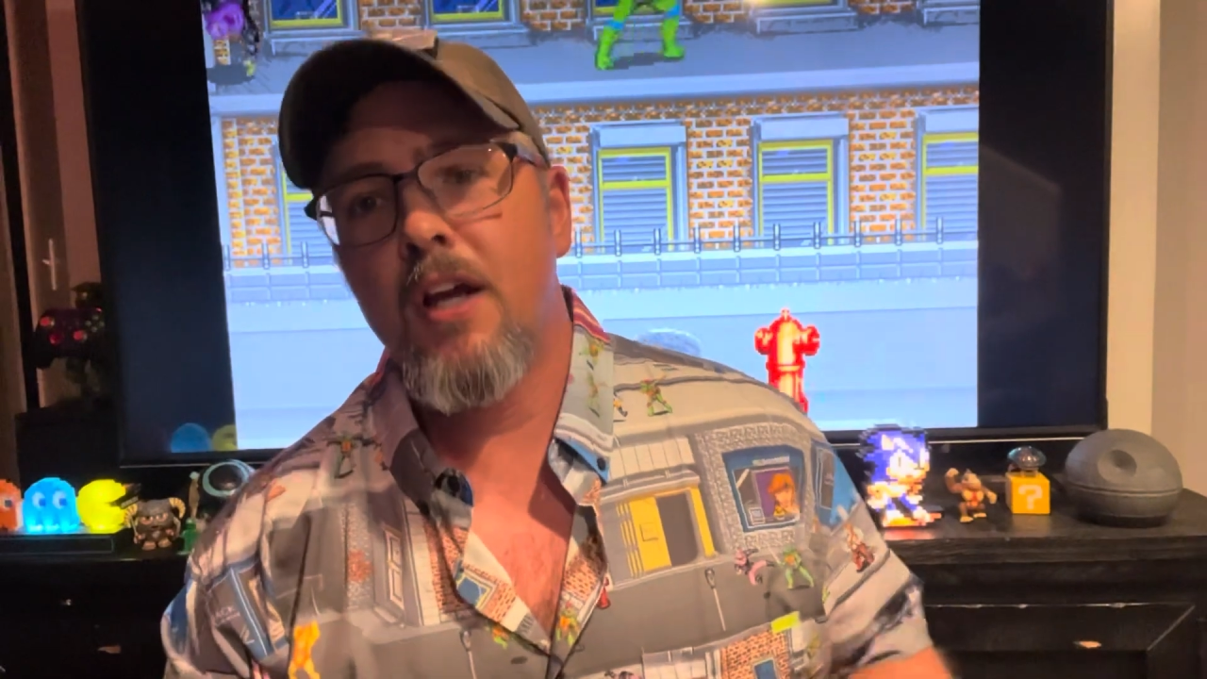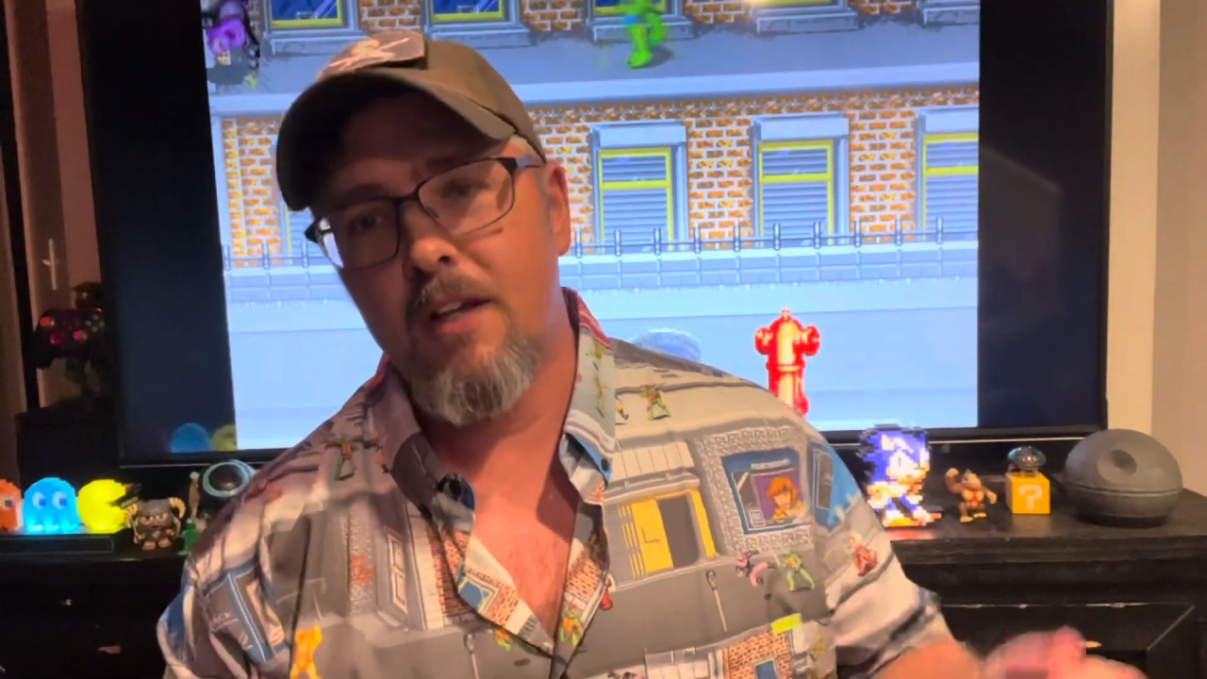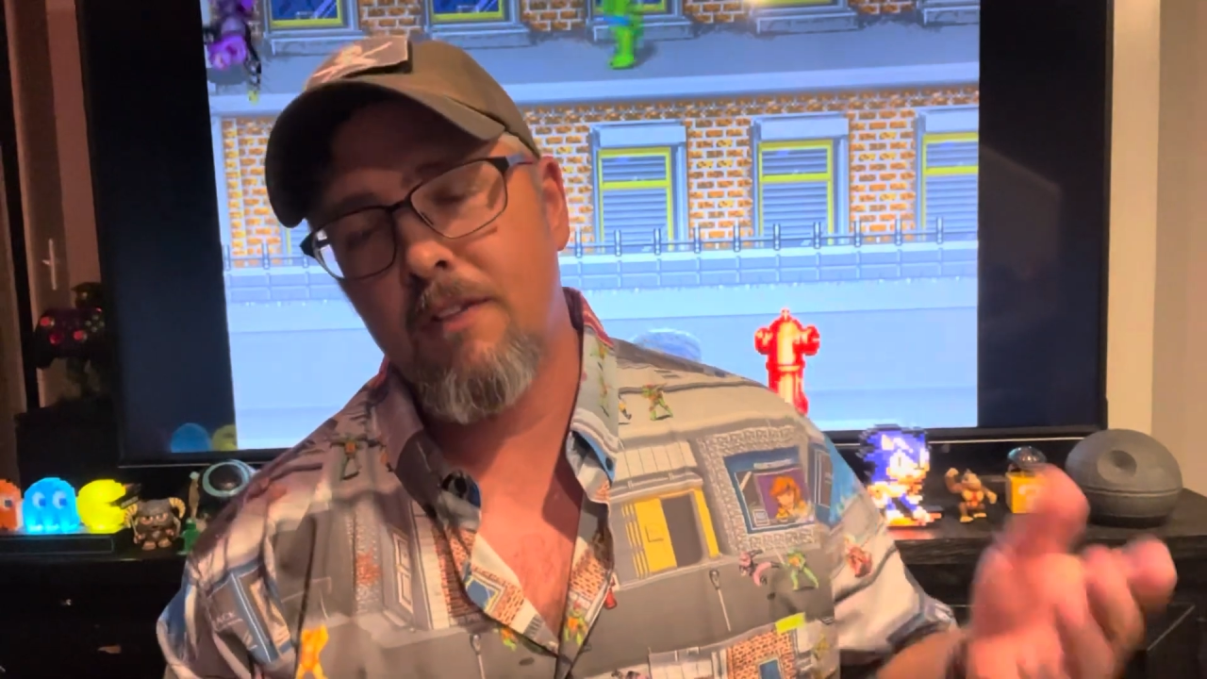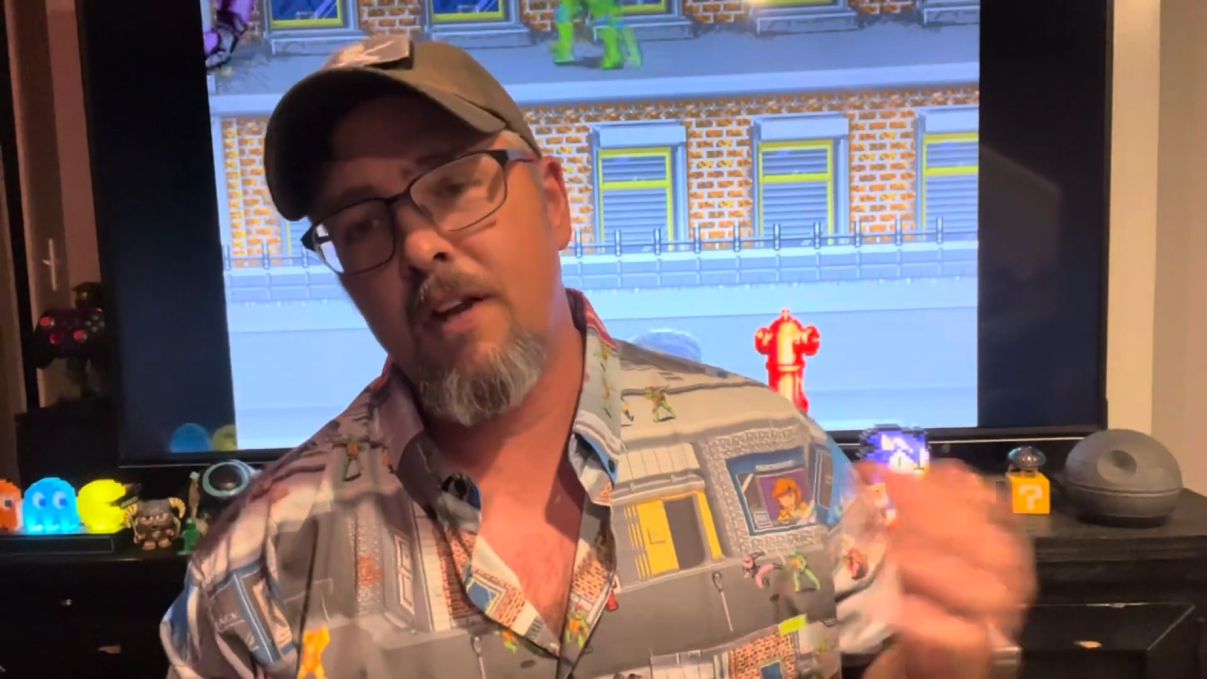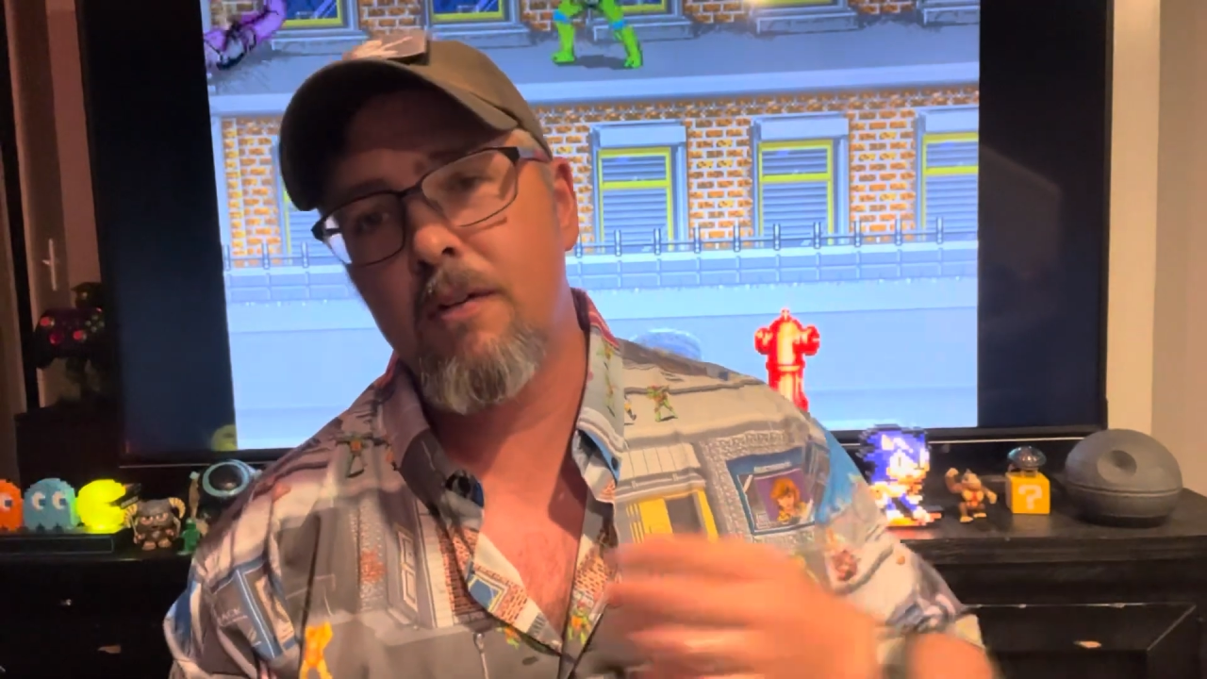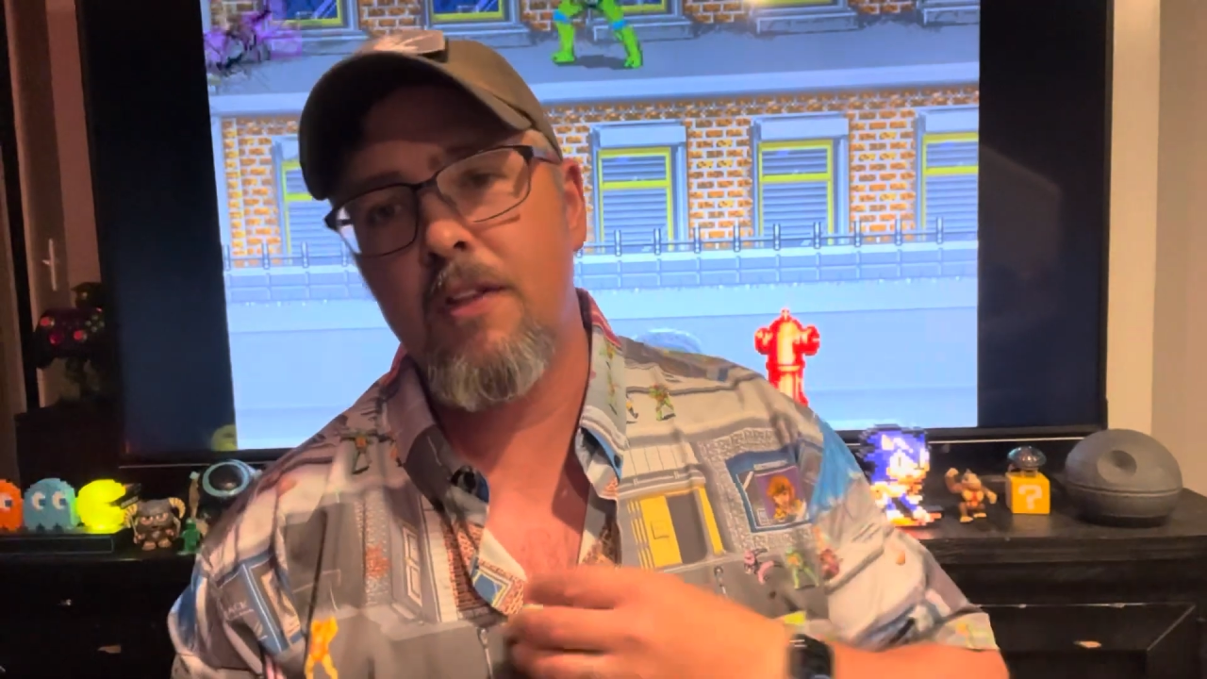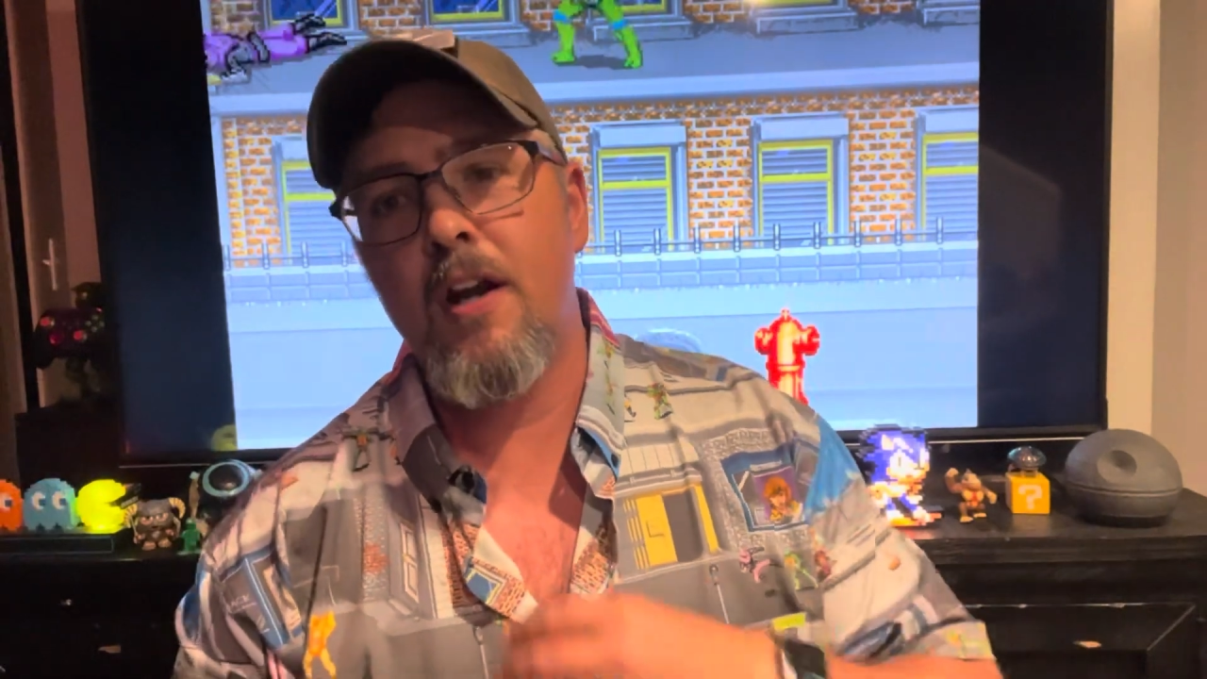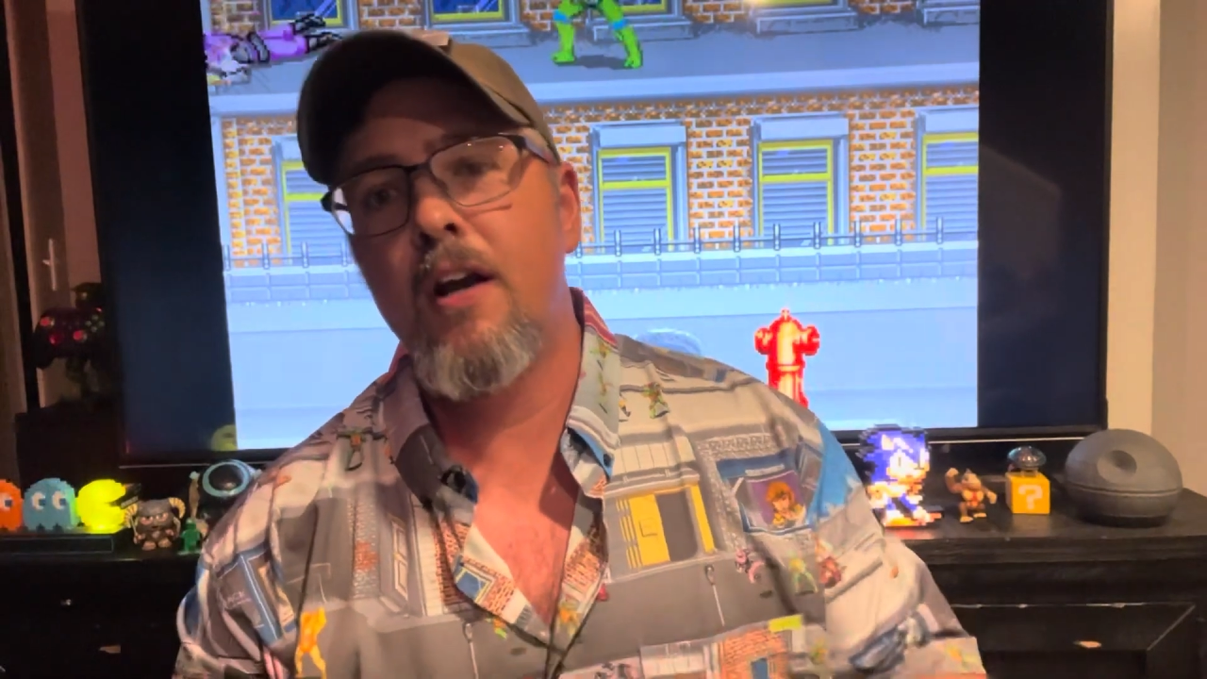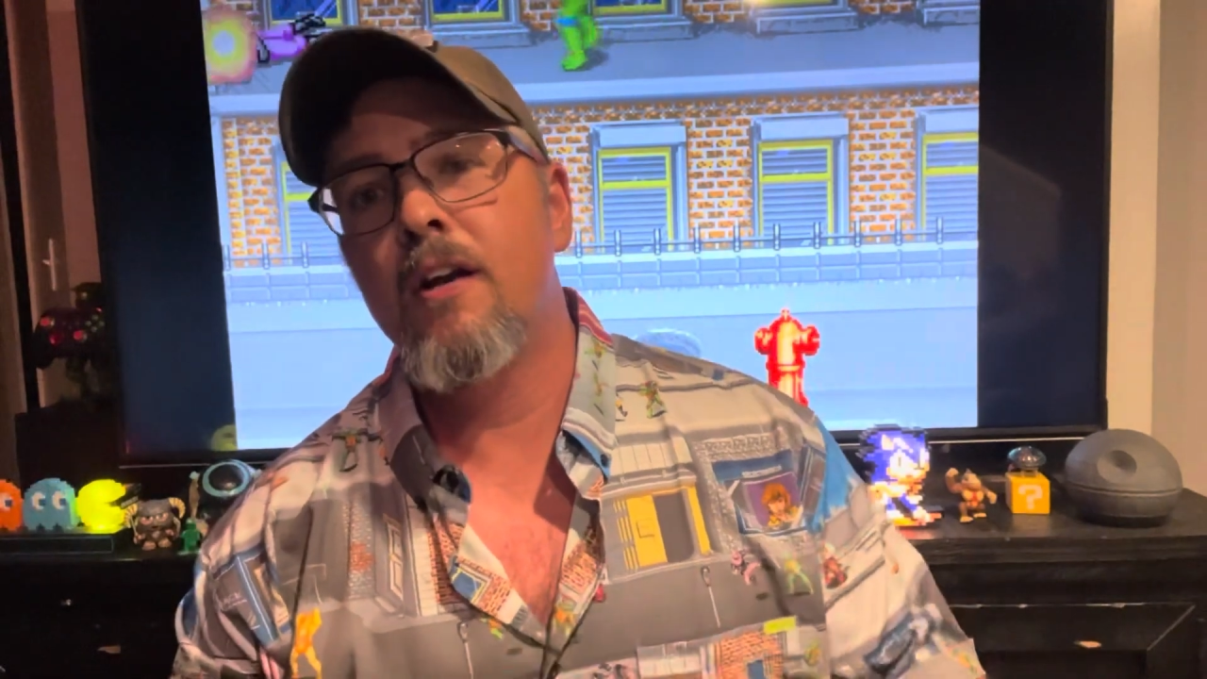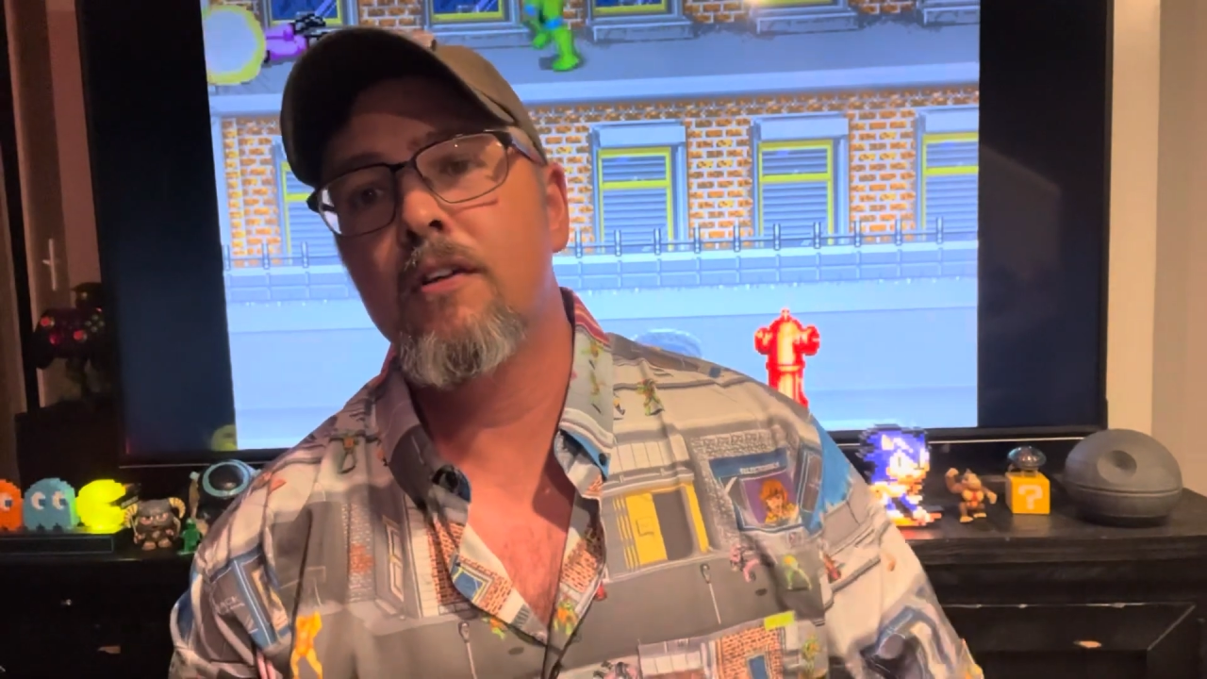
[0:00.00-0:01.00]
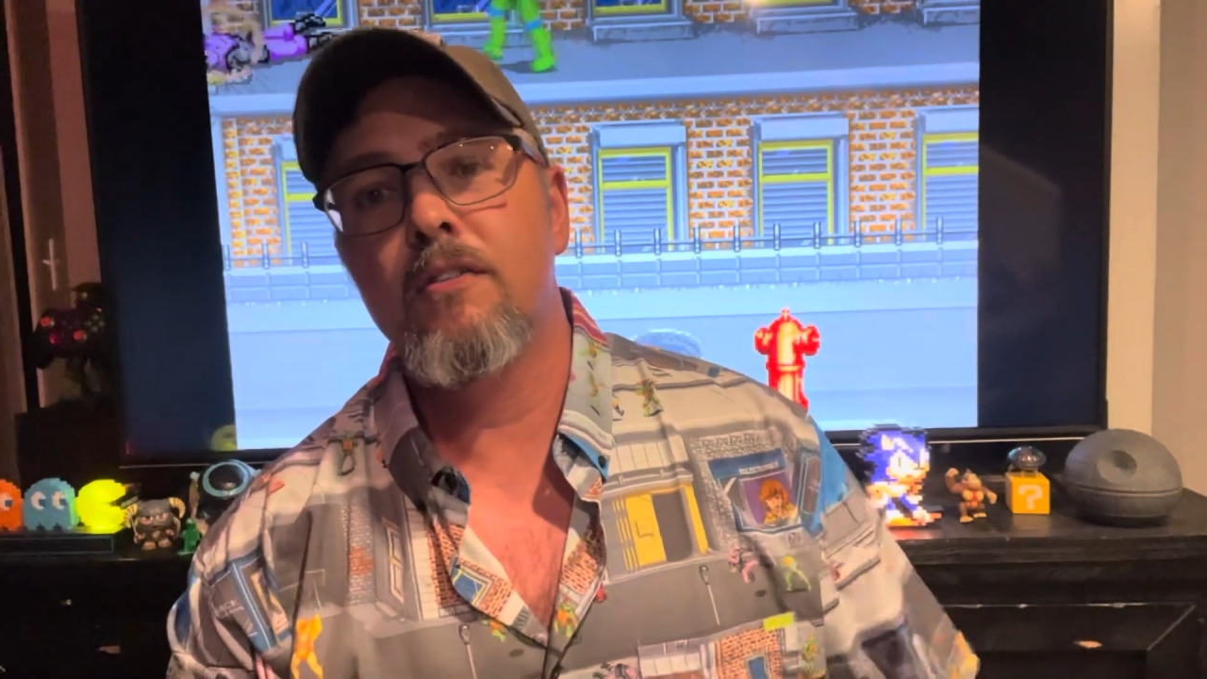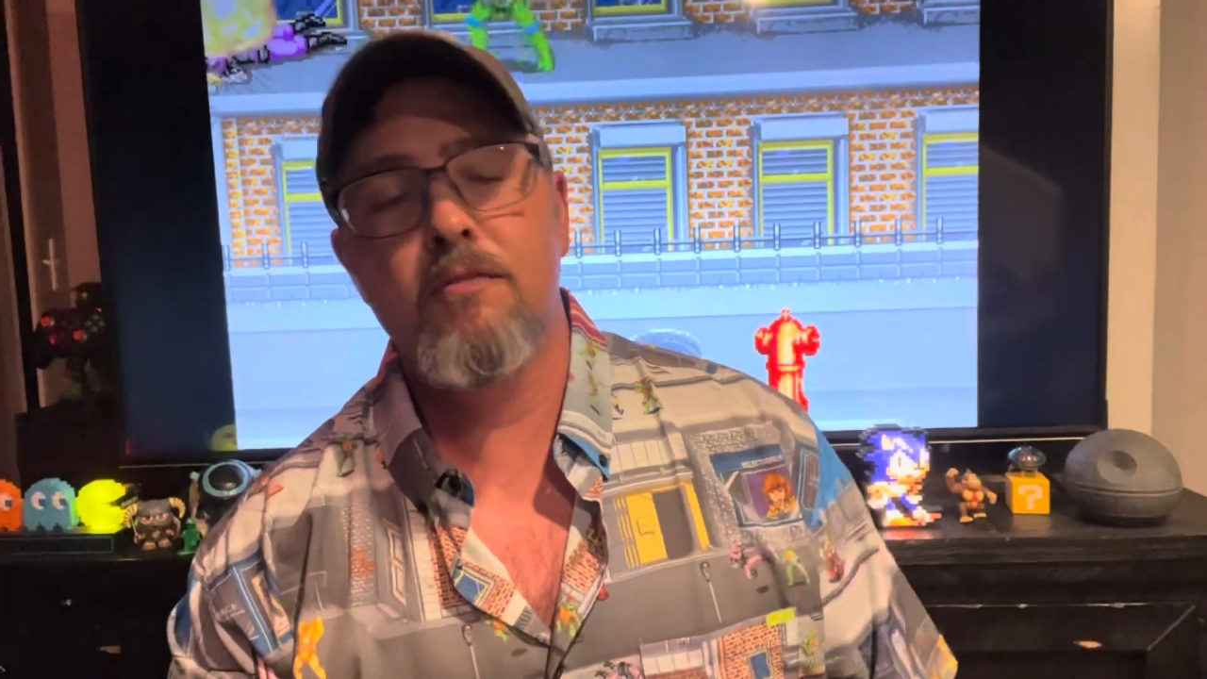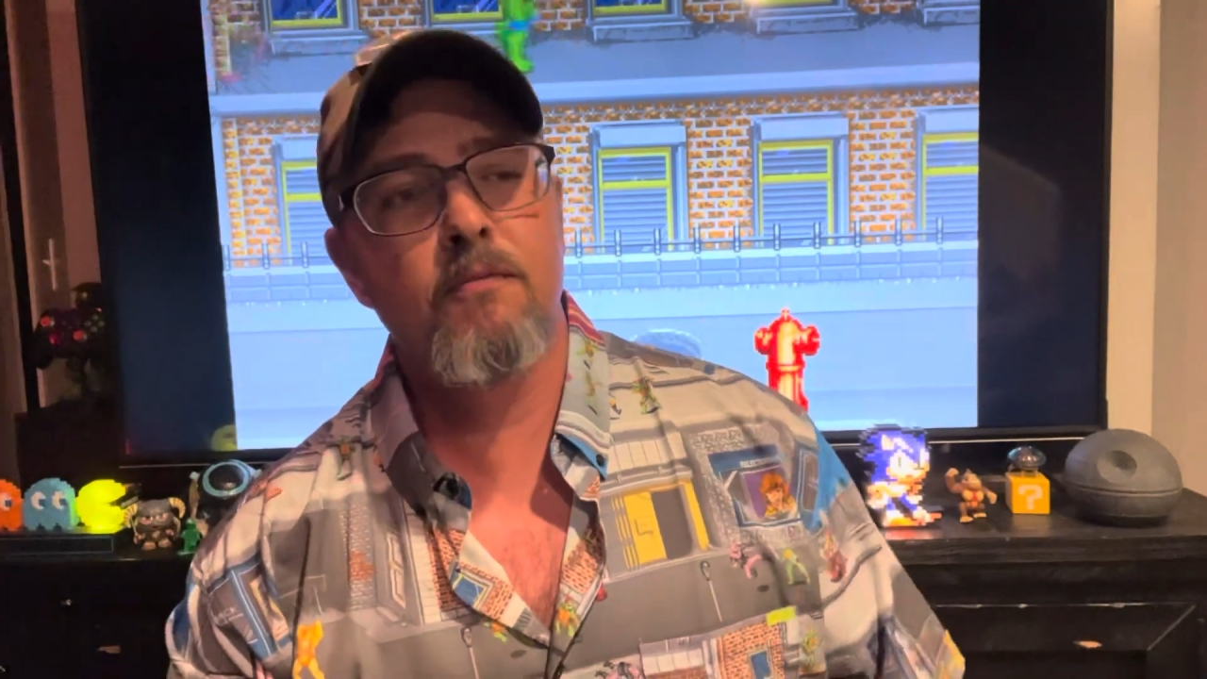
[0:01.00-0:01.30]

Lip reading: they were there.